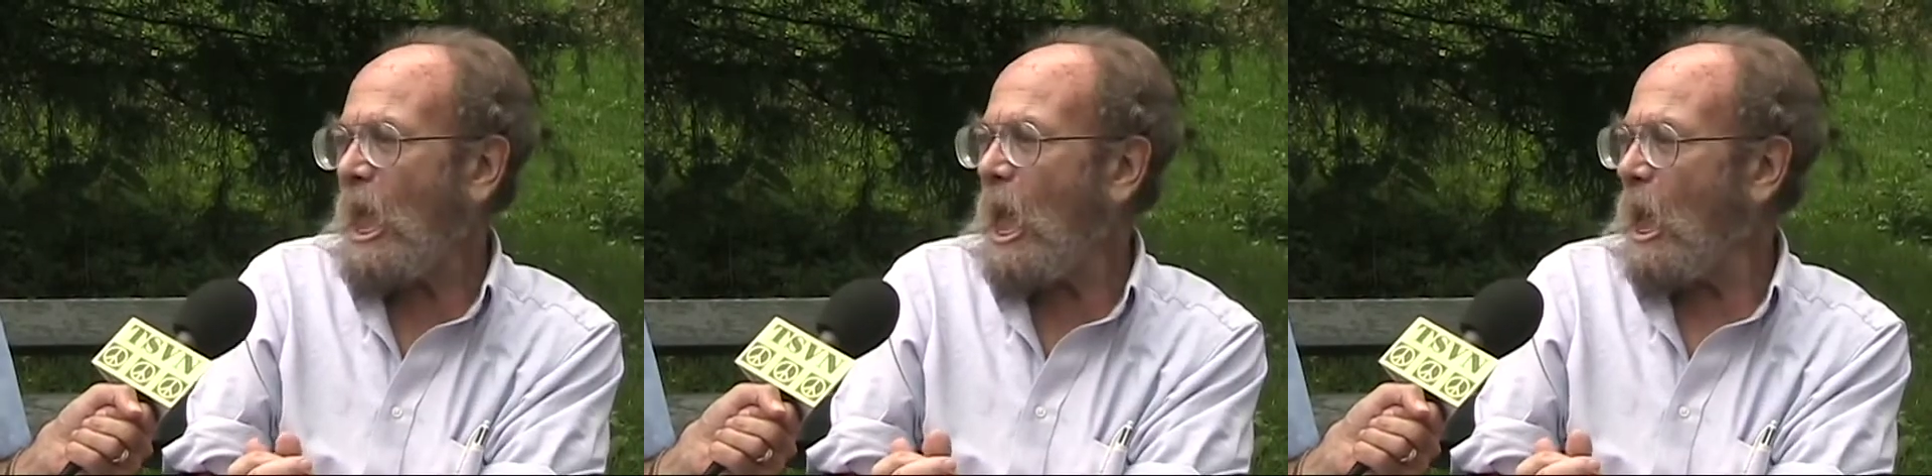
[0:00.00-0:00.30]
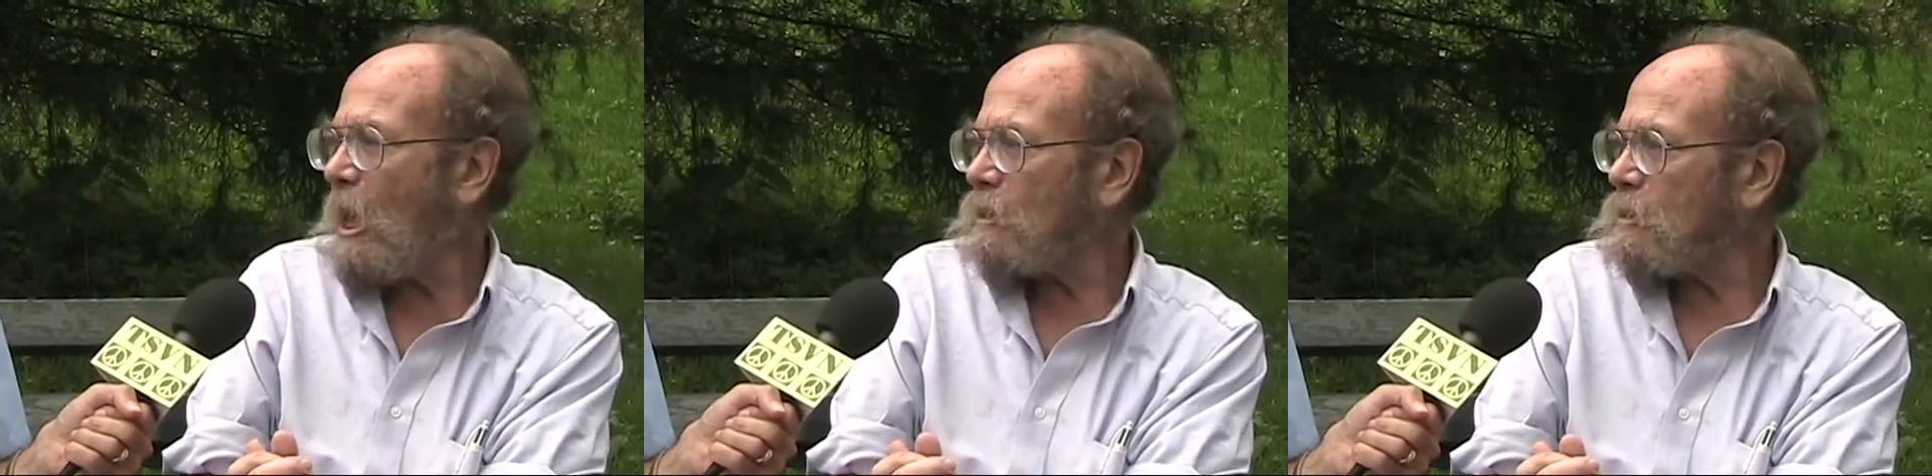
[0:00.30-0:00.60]

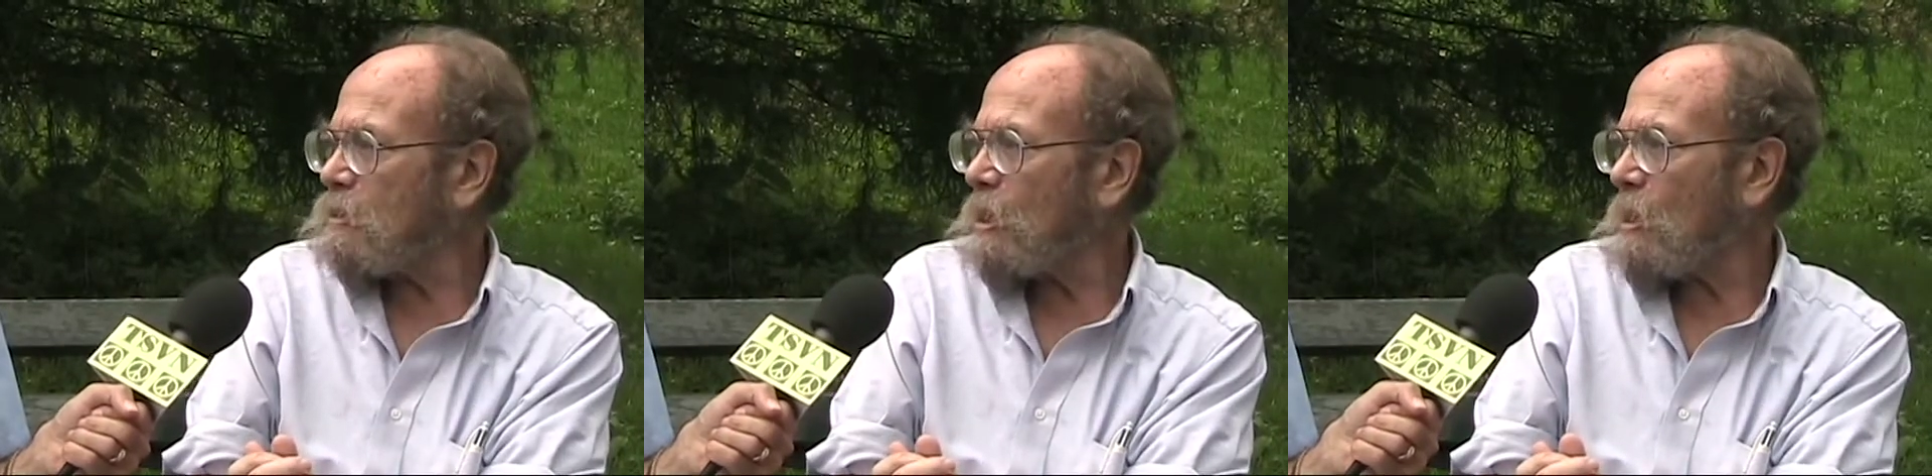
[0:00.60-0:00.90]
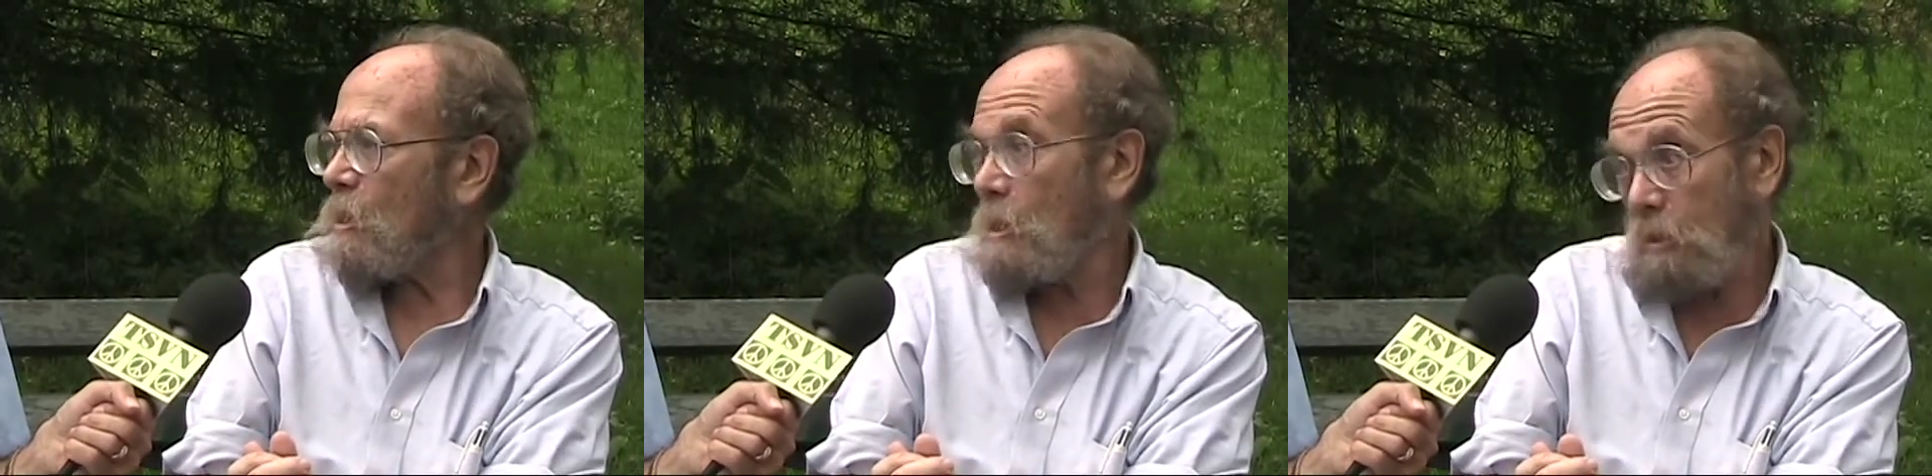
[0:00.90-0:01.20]
And,
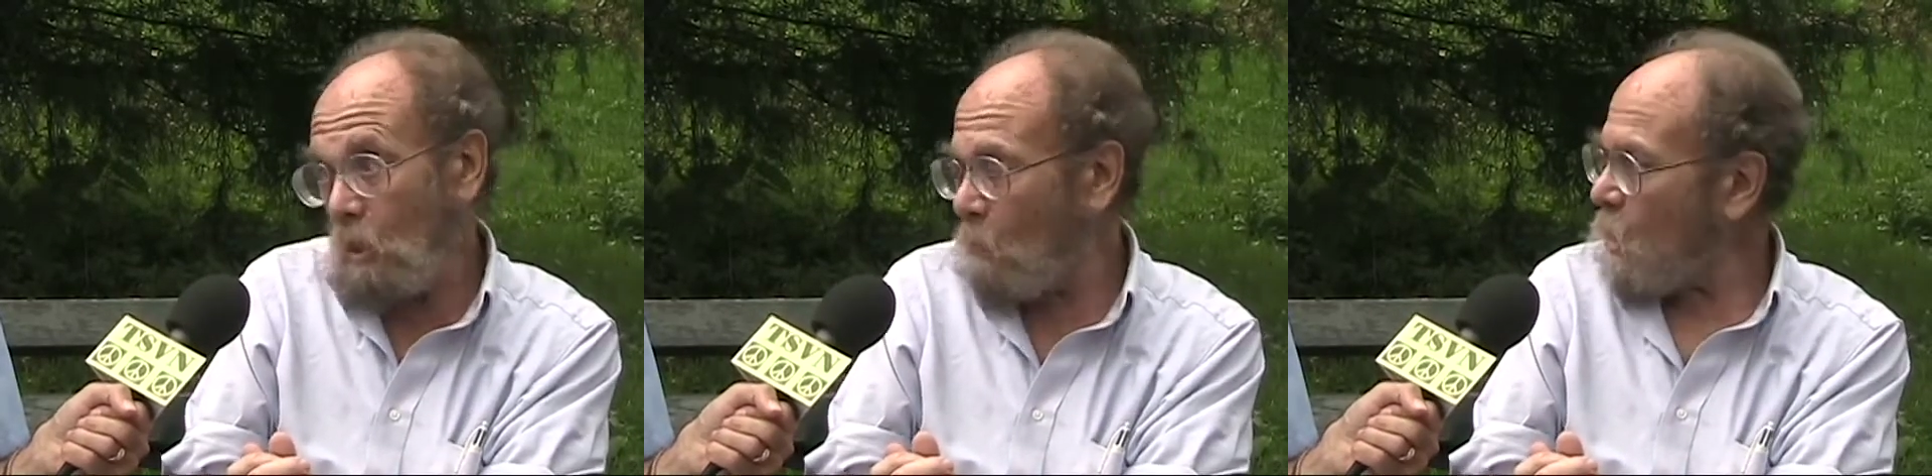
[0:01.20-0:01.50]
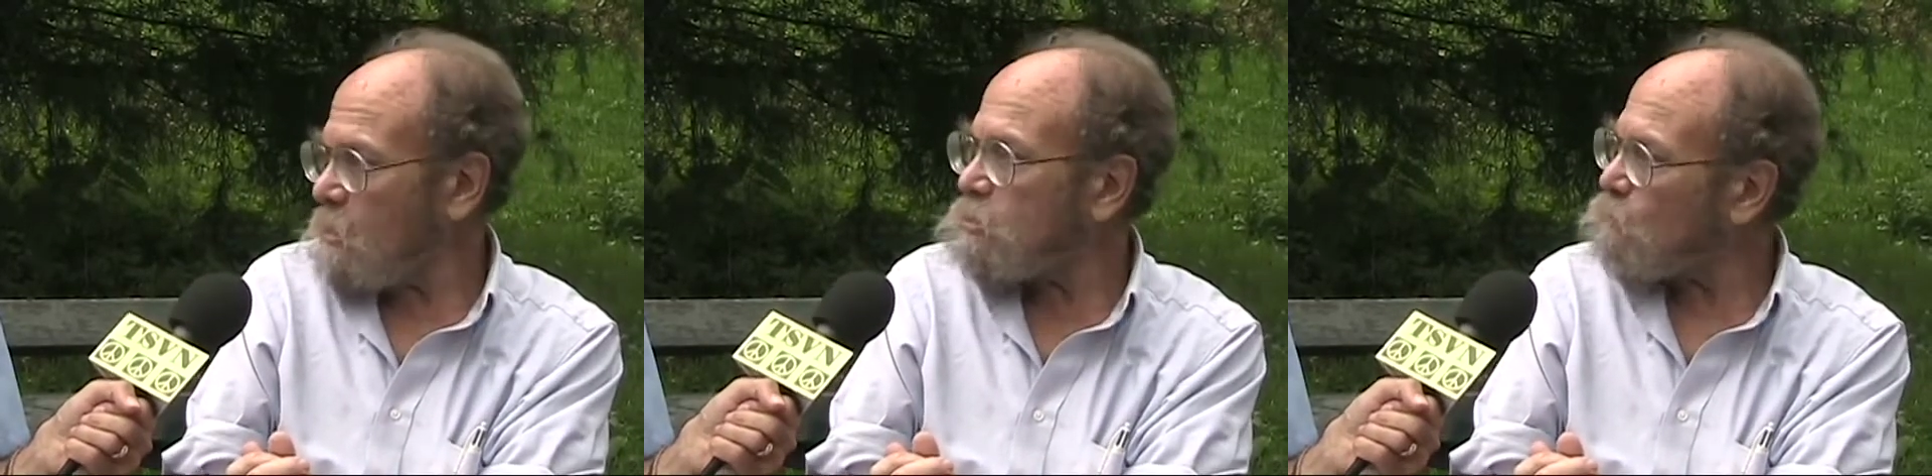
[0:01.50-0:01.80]

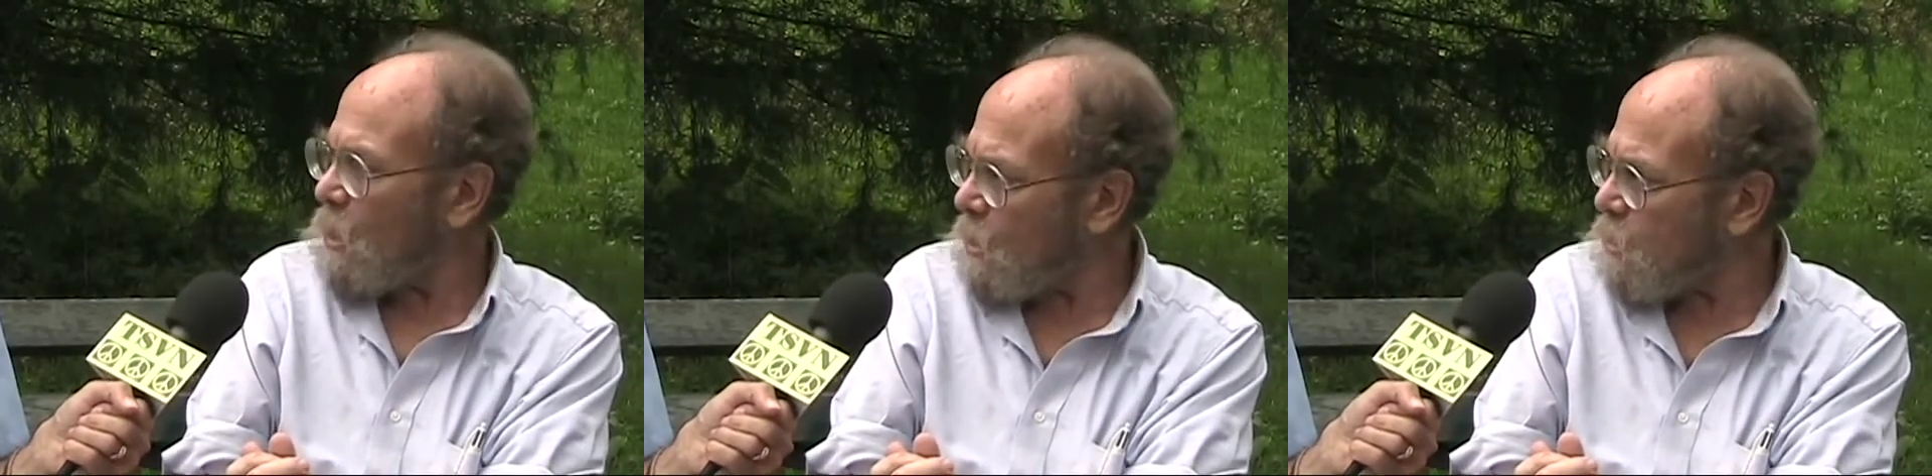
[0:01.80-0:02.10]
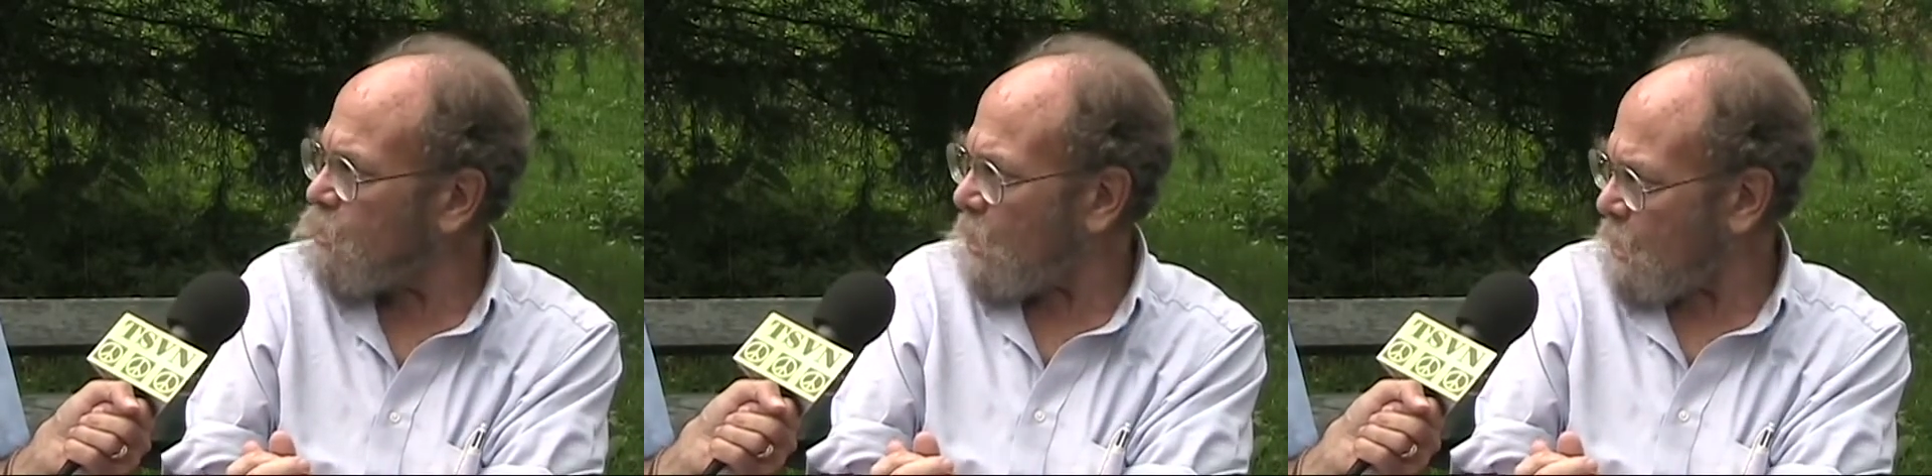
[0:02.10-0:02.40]
I
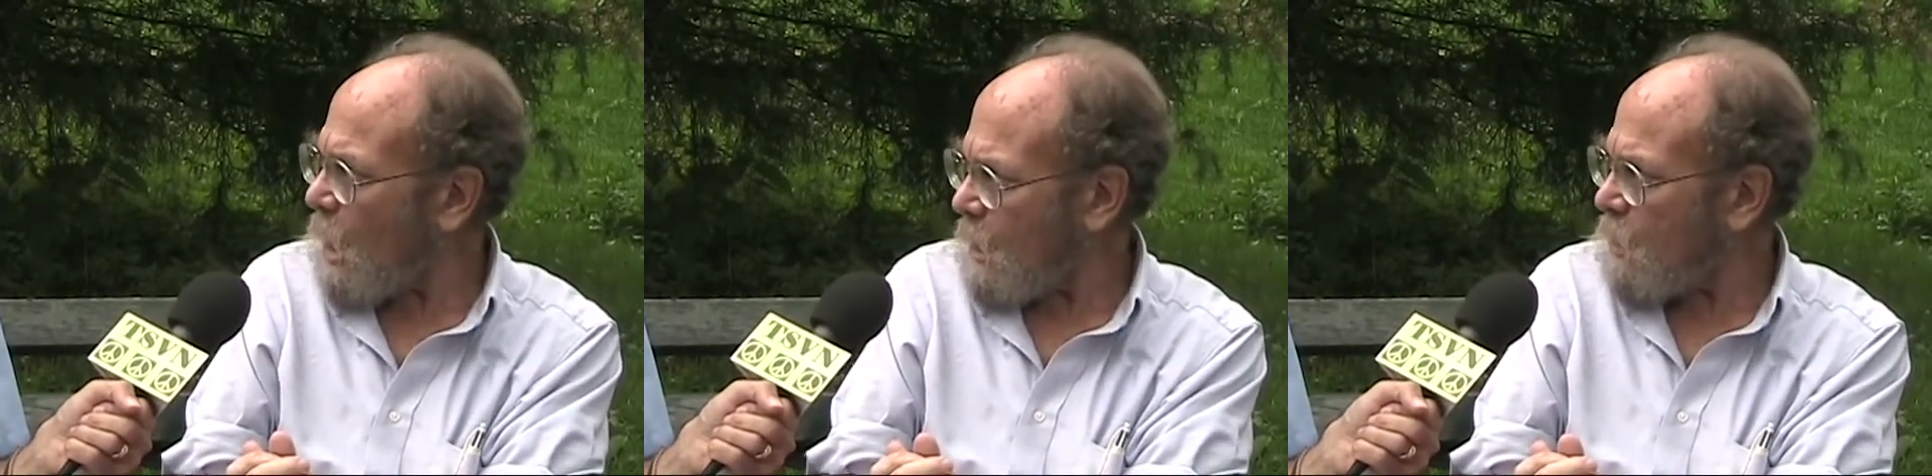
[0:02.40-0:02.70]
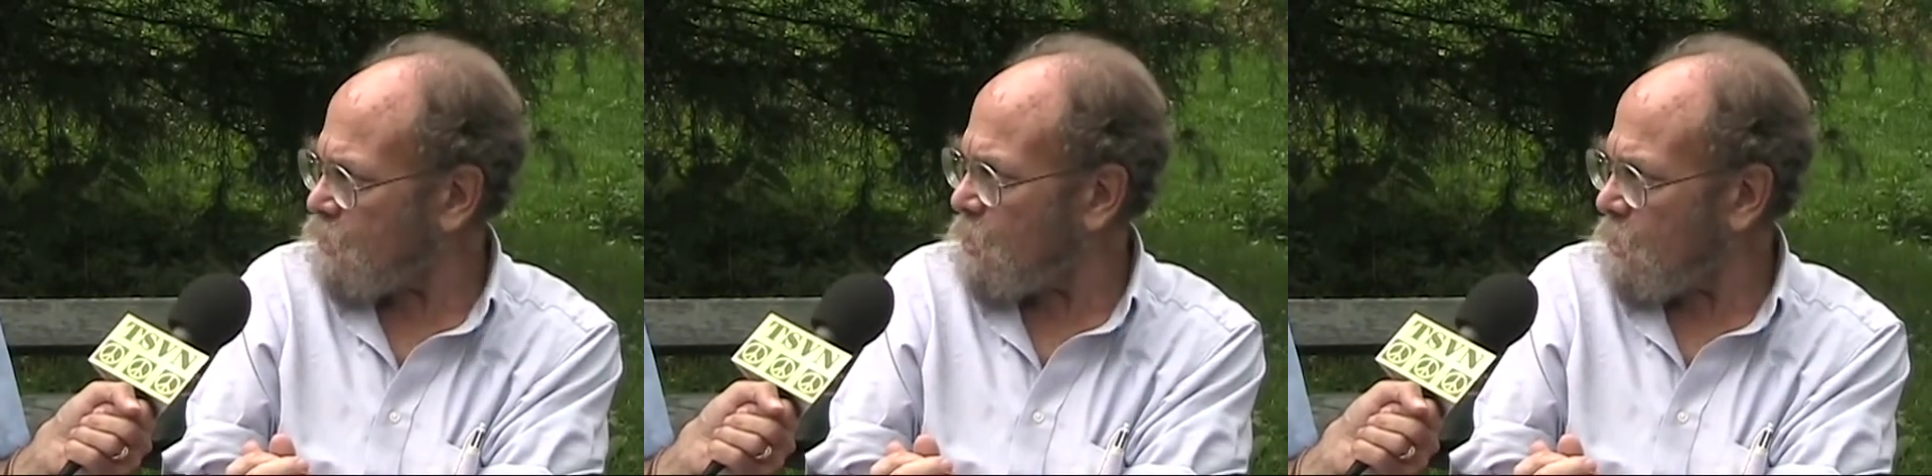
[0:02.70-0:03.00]
explained that I
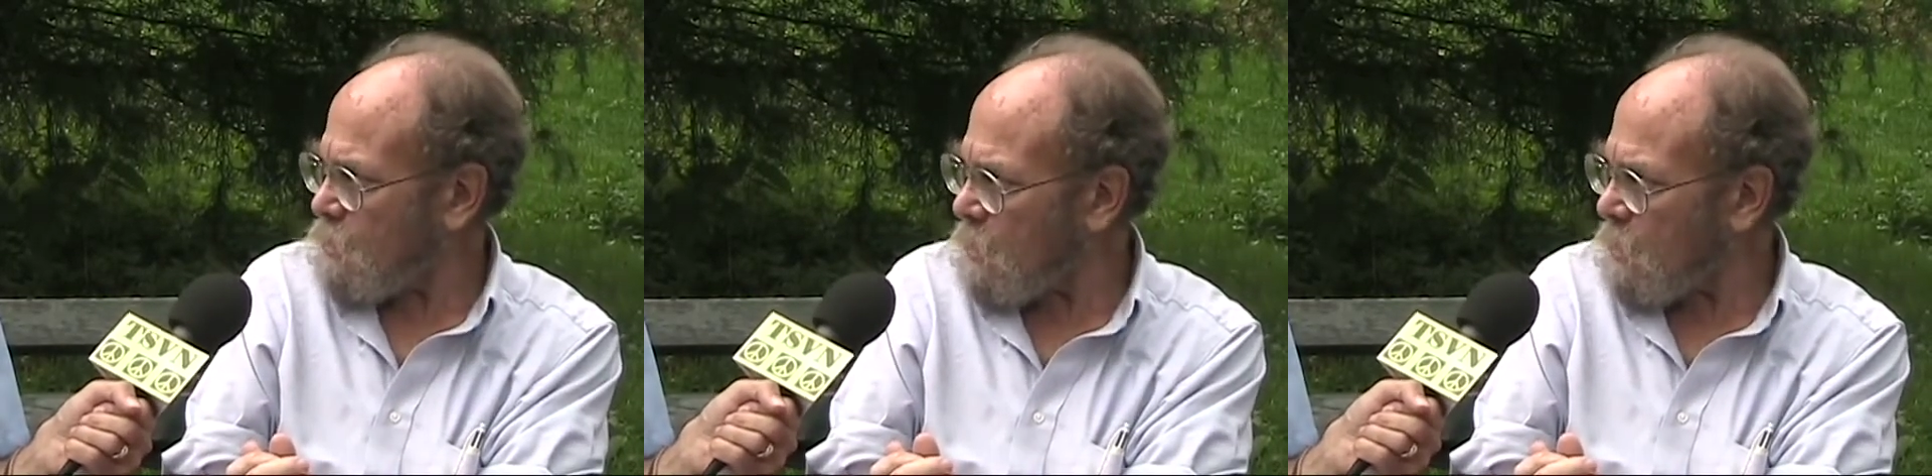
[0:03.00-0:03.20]
had,